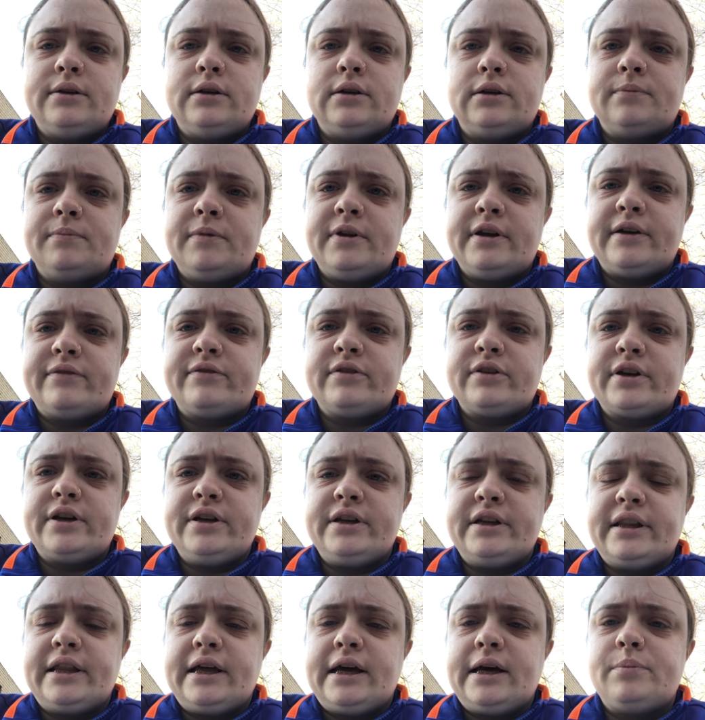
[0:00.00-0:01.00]
Um, you'd have to look
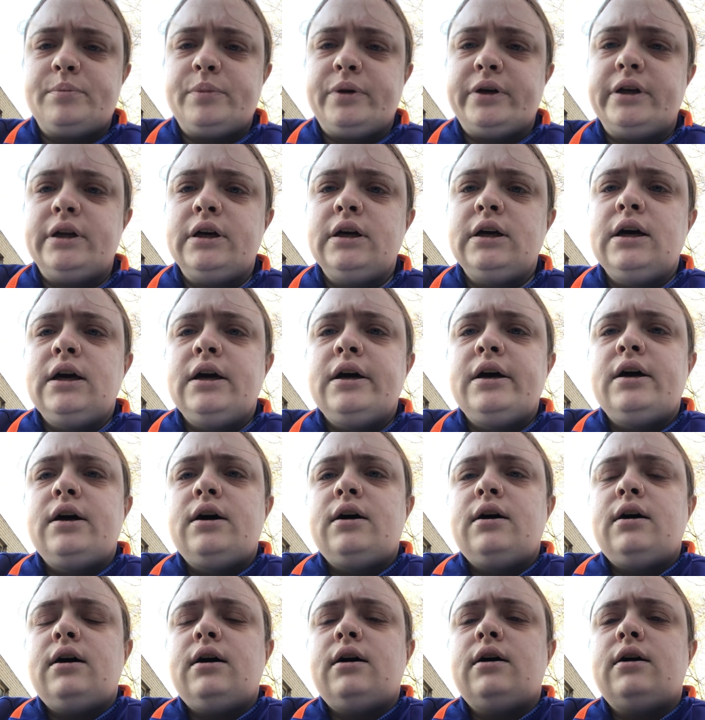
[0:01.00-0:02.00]
into that, but
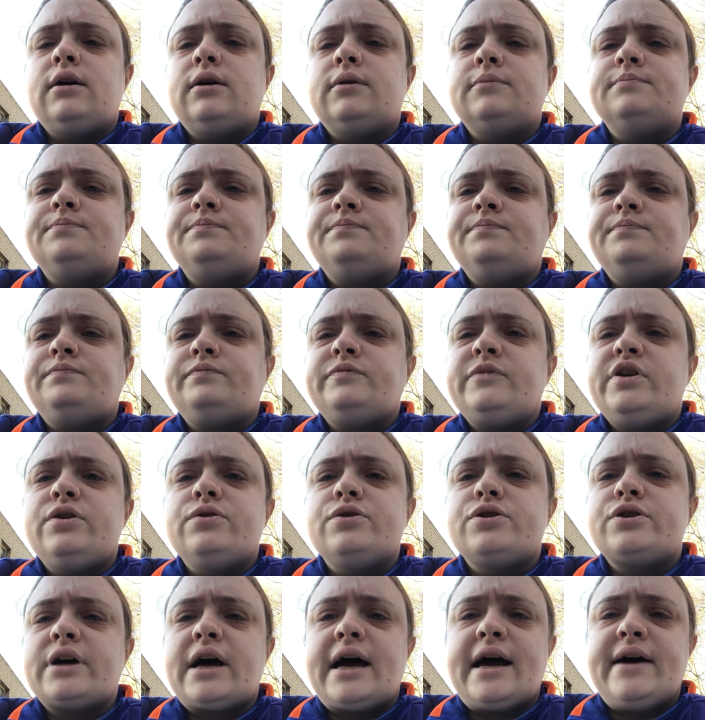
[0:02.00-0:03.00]
um,
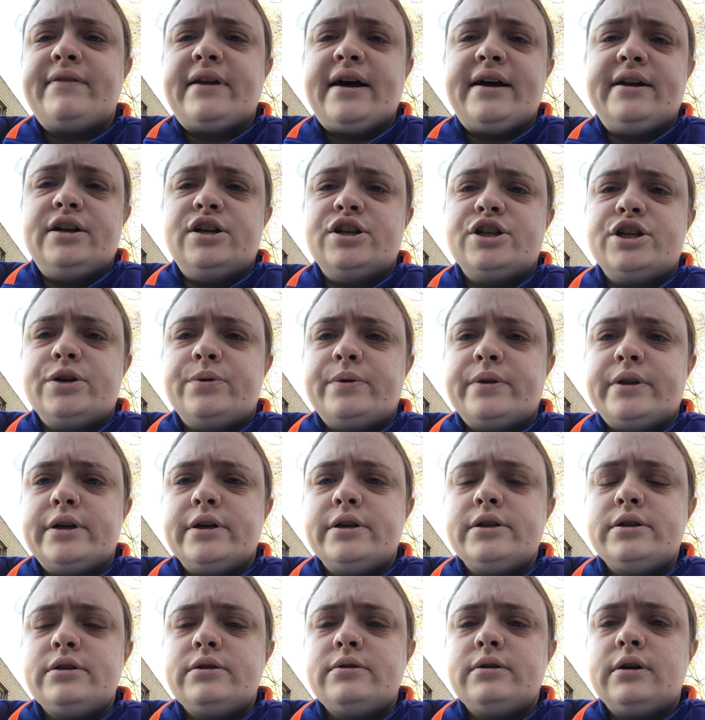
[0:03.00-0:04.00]
usually I haven't had an issue with
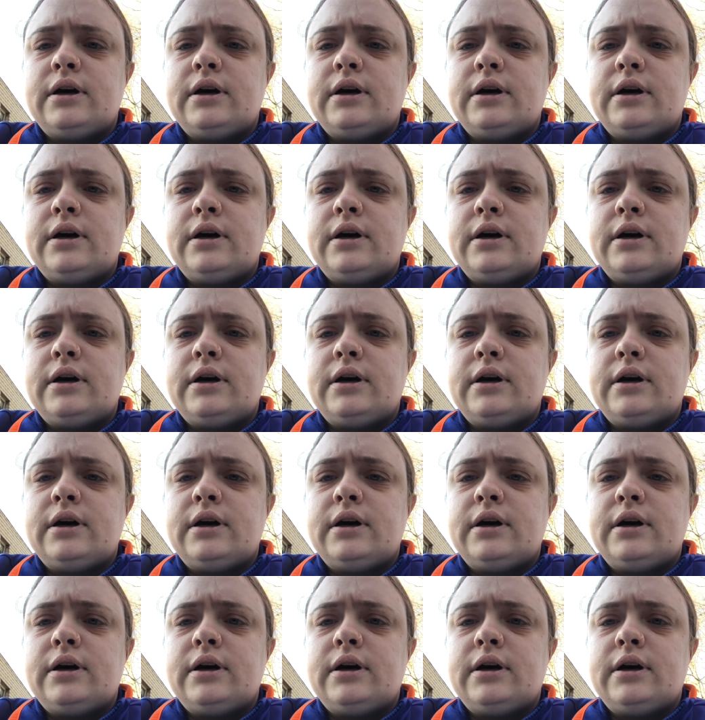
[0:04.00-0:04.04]
it.